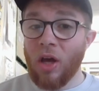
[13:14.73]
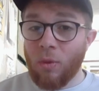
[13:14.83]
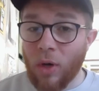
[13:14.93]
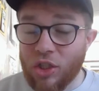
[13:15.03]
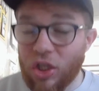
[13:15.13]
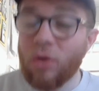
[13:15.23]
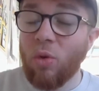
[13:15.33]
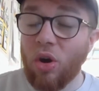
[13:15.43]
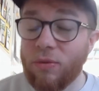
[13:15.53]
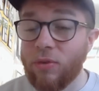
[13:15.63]
where she
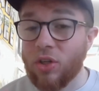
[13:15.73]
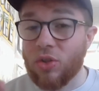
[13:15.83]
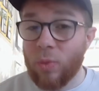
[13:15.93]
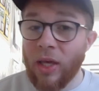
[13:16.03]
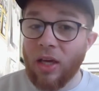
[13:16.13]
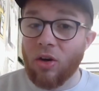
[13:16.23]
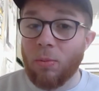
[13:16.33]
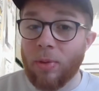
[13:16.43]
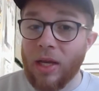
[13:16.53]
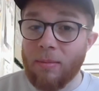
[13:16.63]
worked for a sweet
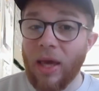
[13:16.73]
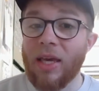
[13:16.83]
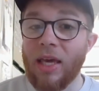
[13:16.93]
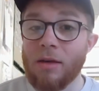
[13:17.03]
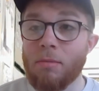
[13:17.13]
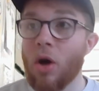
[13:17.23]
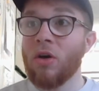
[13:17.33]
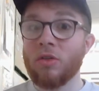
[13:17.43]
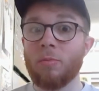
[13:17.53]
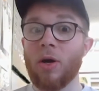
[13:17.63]
company making
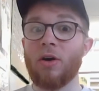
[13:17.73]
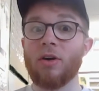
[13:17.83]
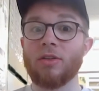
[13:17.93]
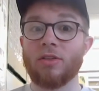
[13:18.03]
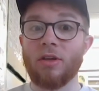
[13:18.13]
Mars bars.